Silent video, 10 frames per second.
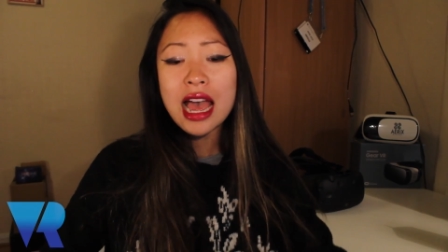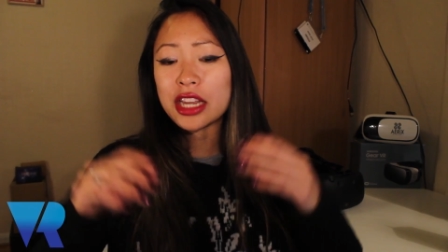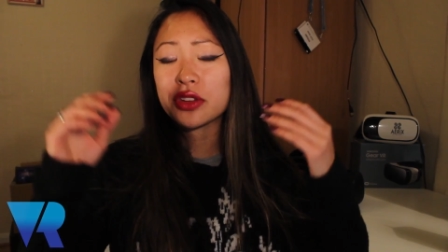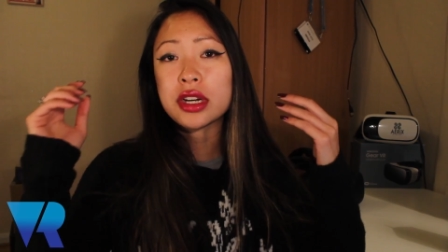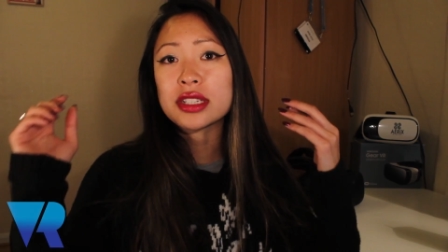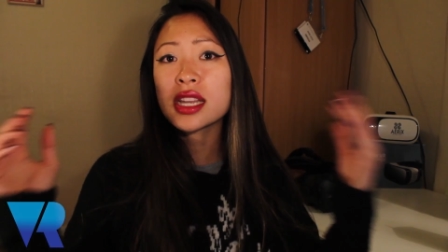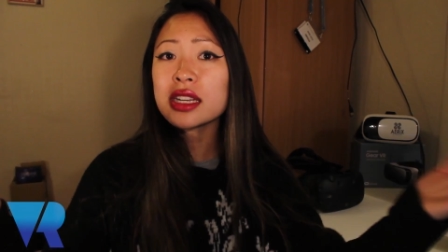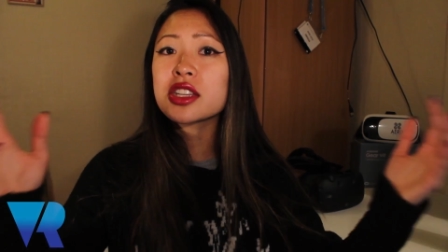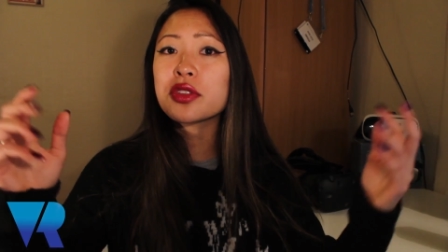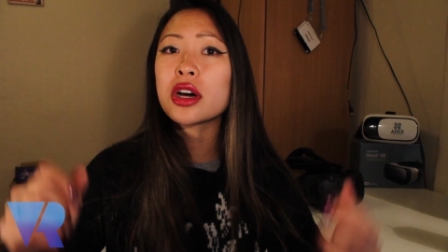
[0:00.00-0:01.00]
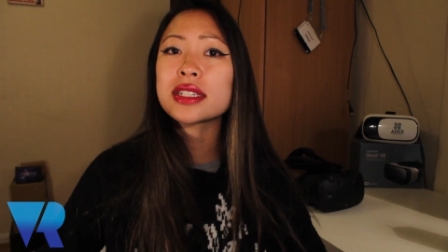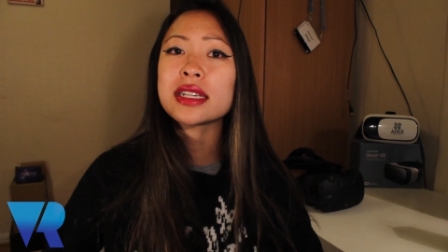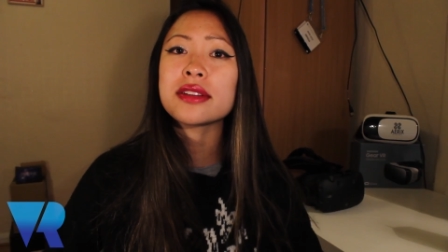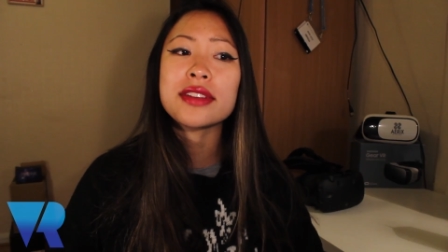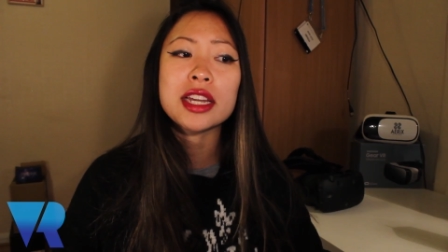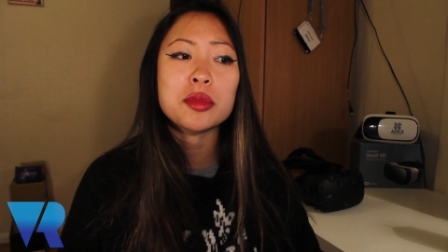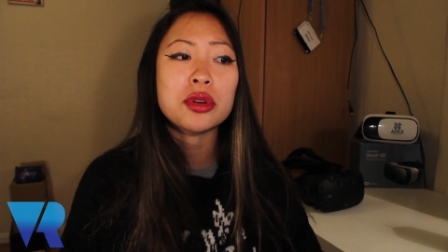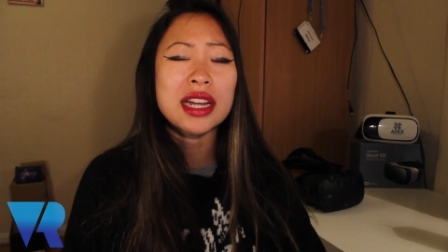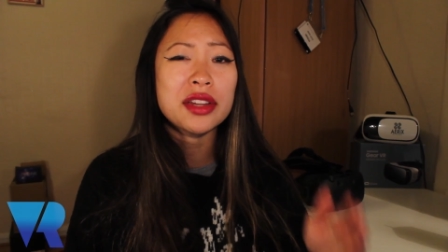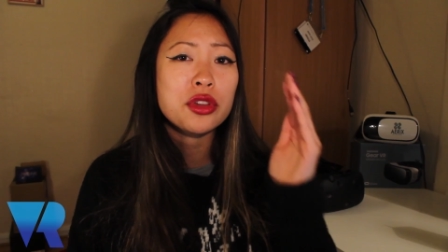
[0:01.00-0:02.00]
and you've got tons of content
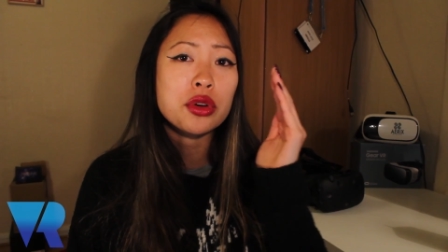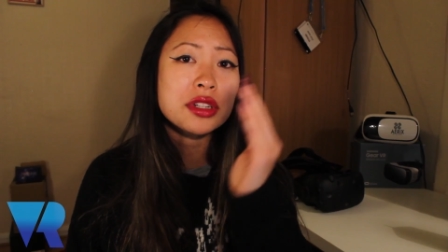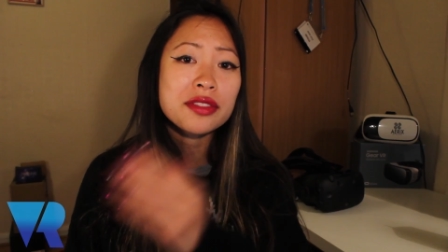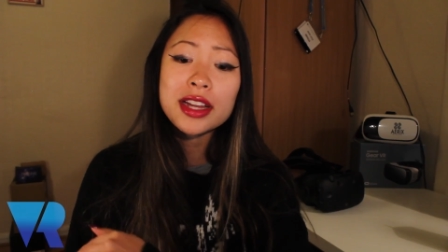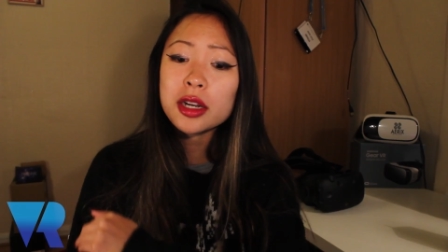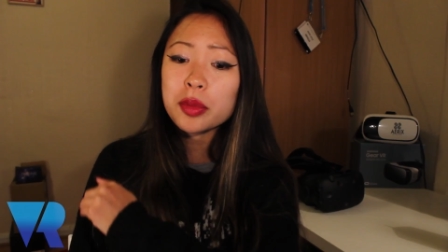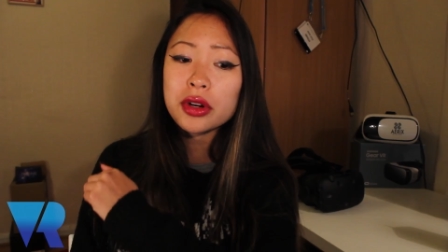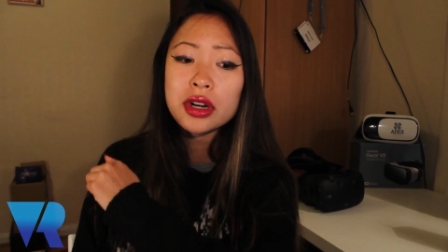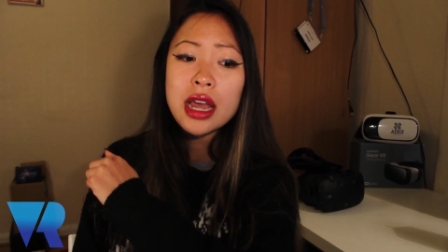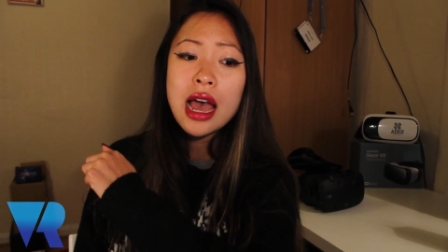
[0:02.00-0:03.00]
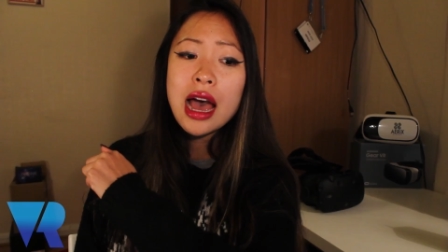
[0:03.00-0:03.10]
available, and if you are a developer,